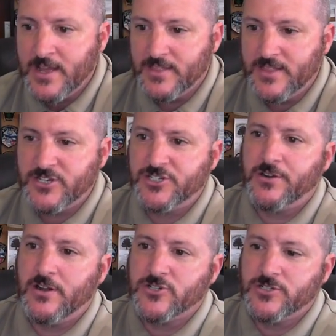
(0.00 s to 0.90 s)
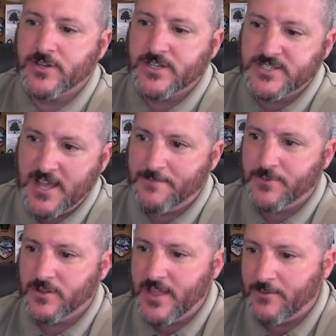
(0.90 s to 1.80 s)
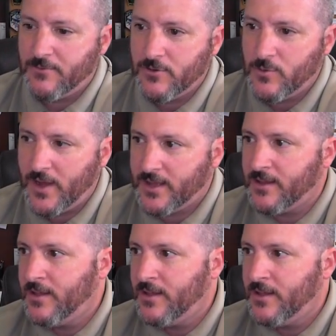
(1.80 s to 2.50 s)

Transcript: this year, and I'll show an example of that real quick.